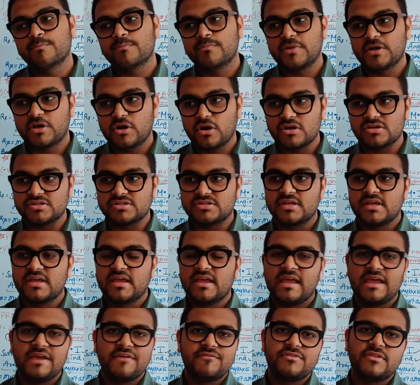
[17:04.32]
Because
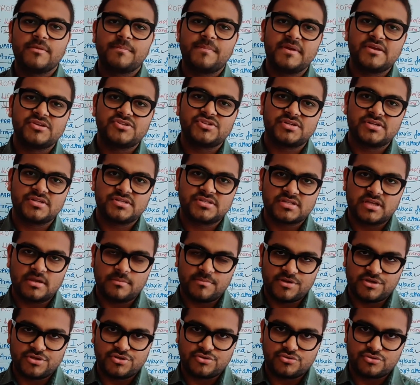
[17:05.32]
if the patient is
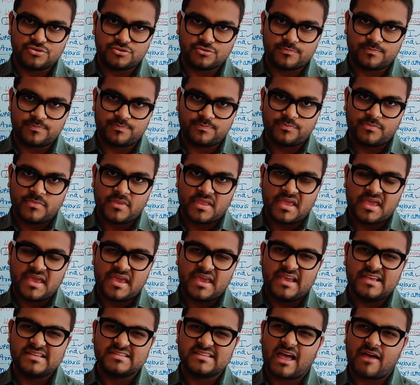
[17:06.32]
coming to you,
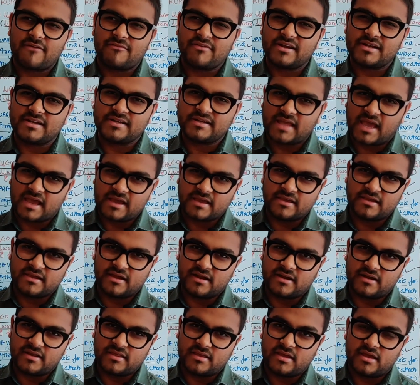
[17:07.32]
he is having
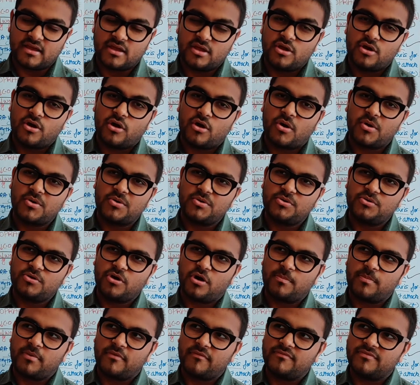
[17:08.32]
tachycardia, on
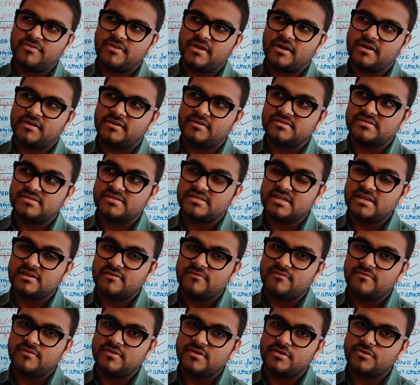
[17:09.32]
top of that
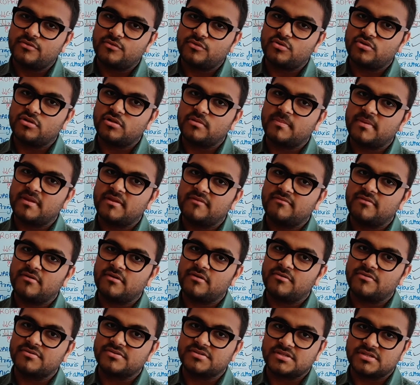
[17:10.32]
severe total
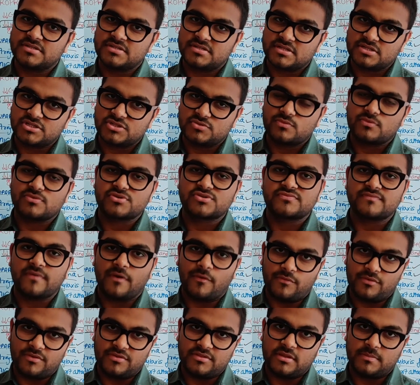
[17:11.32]
peripheral resistance was
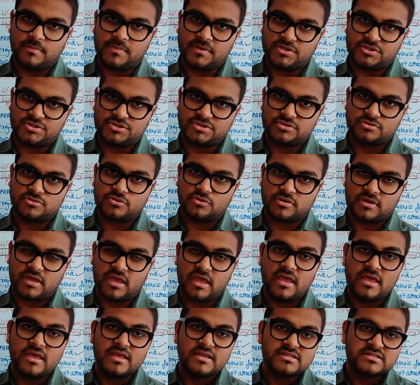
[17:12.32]
found in the patient.
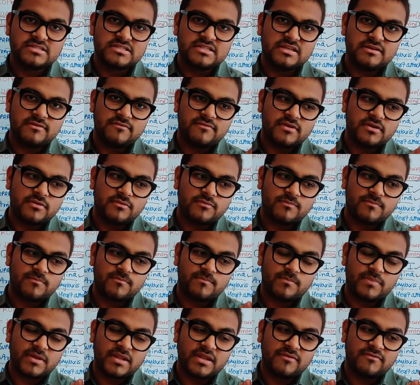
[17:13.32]
Okay, severe
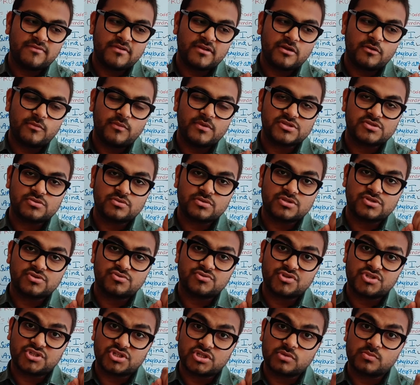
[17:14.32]
peripheral
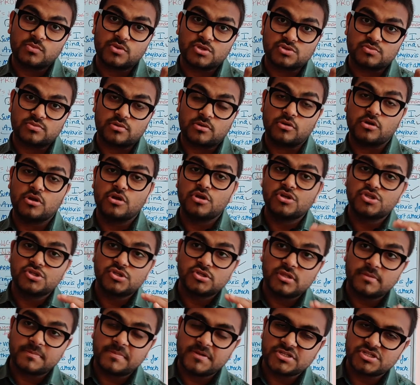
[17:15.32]
vasoconstriction was found,
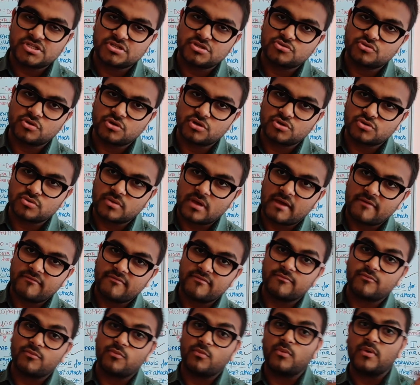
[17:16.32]
so the patient is going to have
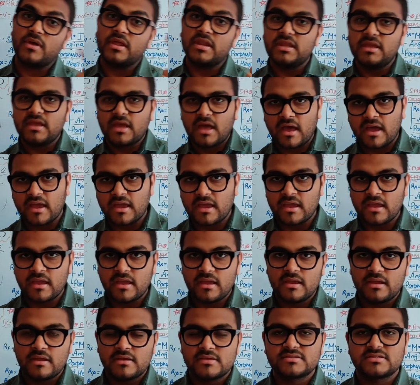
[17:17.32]
very high
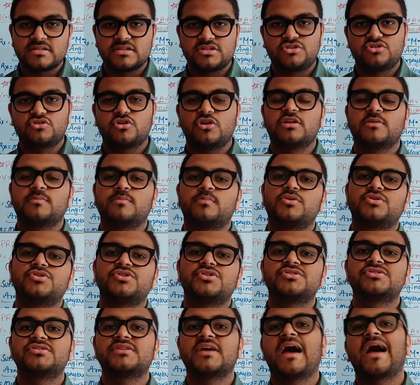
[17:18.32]
systolic
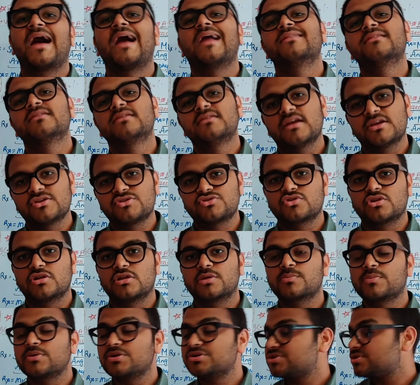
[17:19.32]
pressures and
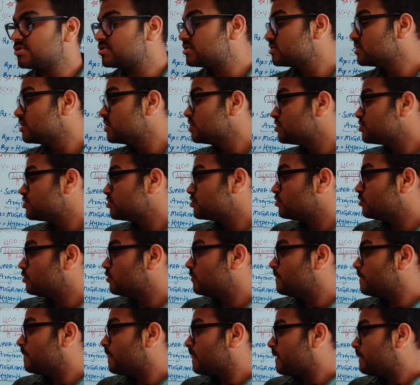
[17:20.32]
diastolic pressure.
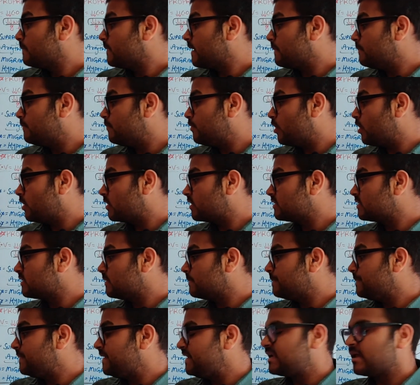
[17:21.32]
So by blocking the
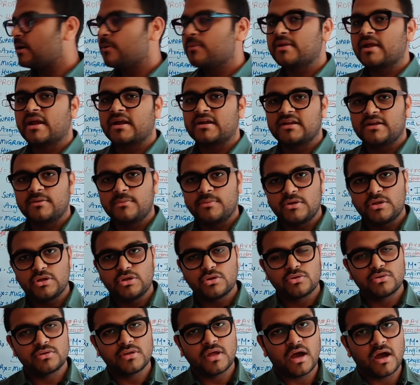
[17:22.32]
beta 1 activity
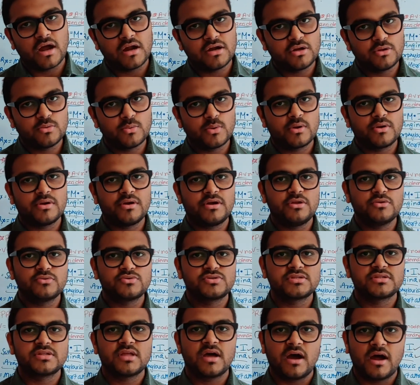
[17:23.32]
on the heart, you are
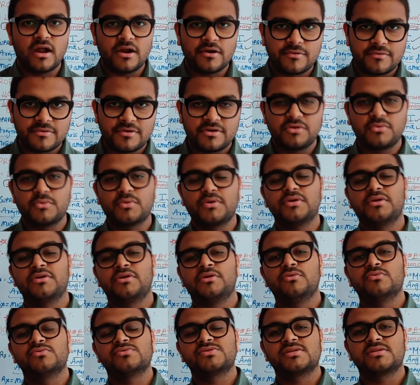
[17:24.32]
reducing the heart rate, you are
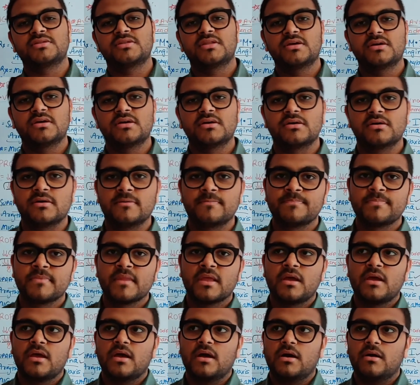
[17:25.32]
reducing the
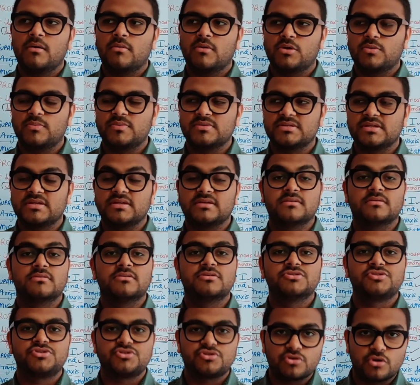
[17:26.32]
what we say
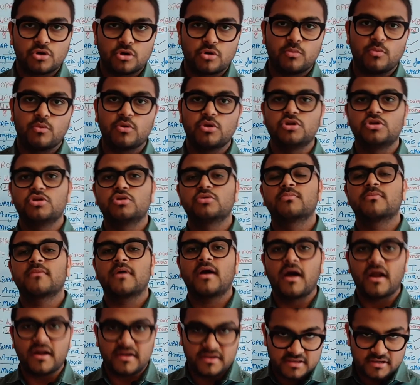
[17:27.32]
stroke volume,
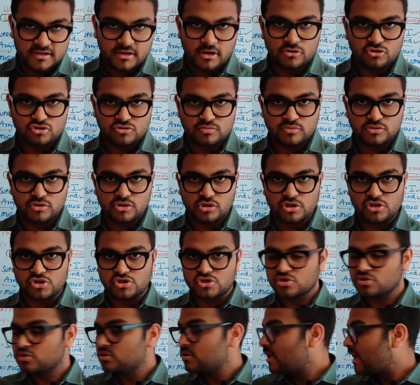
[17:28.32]
cardiac output
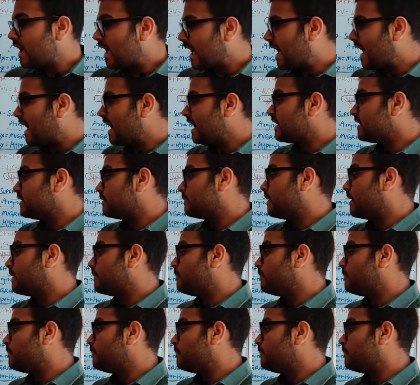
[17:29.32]
also. And by